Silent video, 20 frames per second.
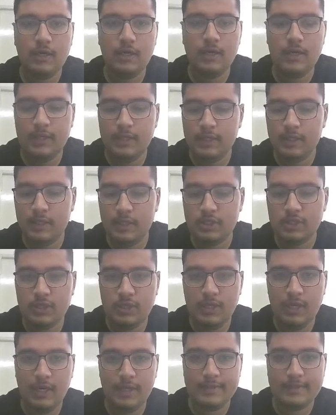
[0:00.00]
integer
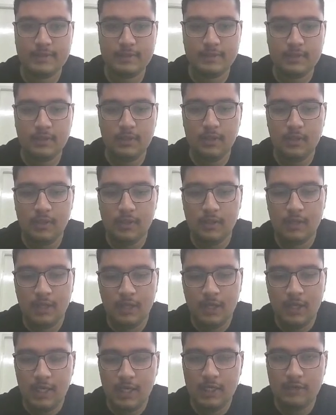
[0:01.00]
answer
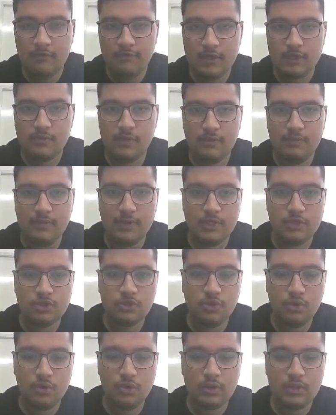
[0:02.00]
in which we will
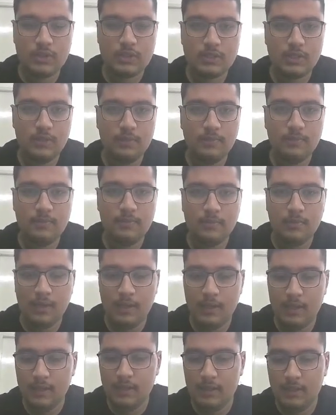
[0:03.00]
store the sum,
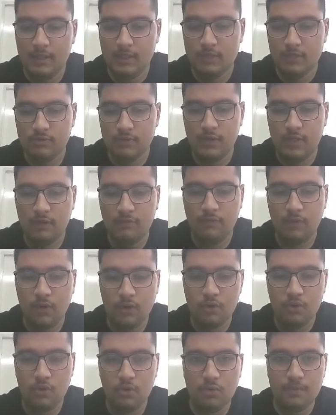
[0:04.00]
and let's run a for
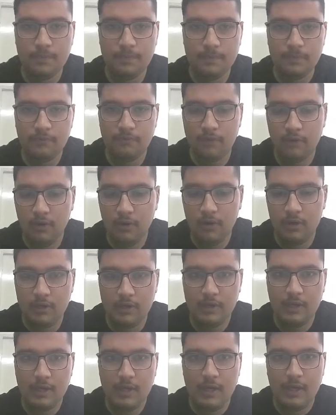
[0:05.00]
loop for
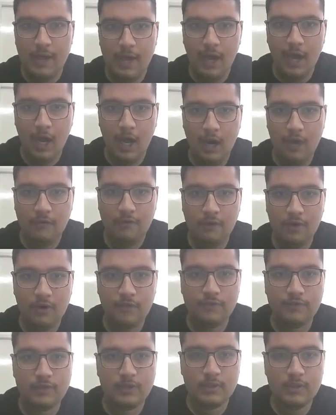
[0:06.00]
half
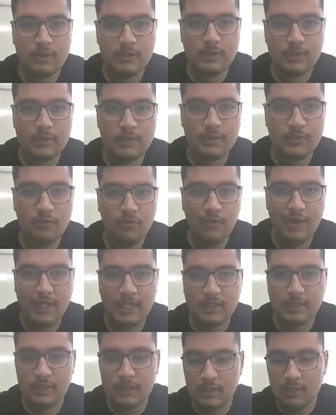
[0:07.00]
of the
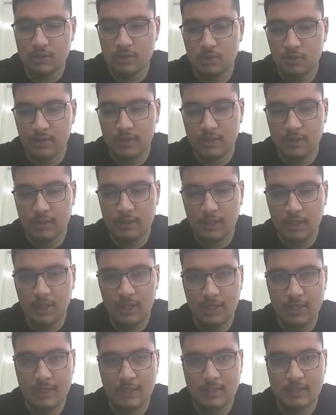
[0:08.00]
vector. So int I
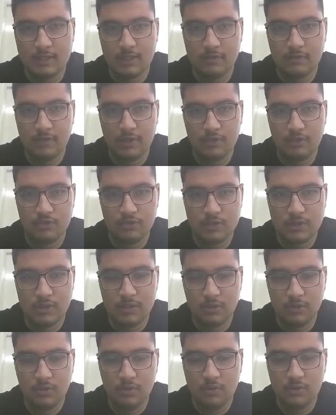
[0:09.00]
is equal to
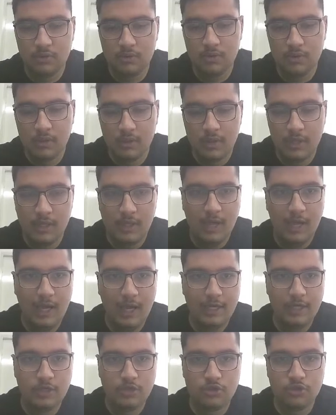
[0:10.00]
0.
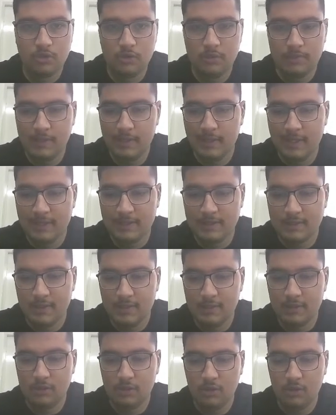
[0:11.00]
I should be less
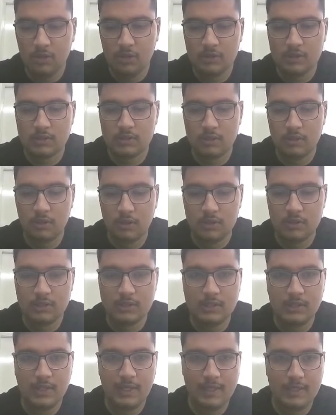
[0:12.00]
than cost dot
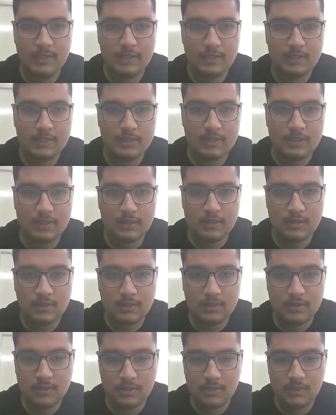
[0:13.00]
size
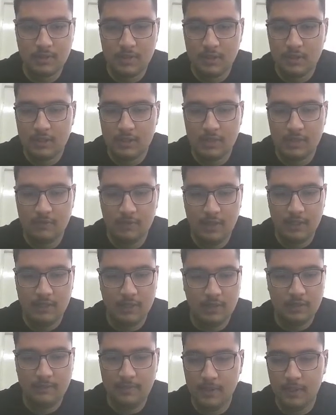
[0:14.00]

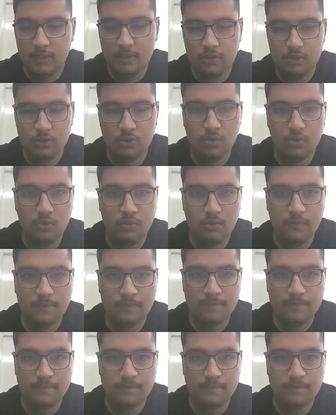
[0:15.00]
divided by 2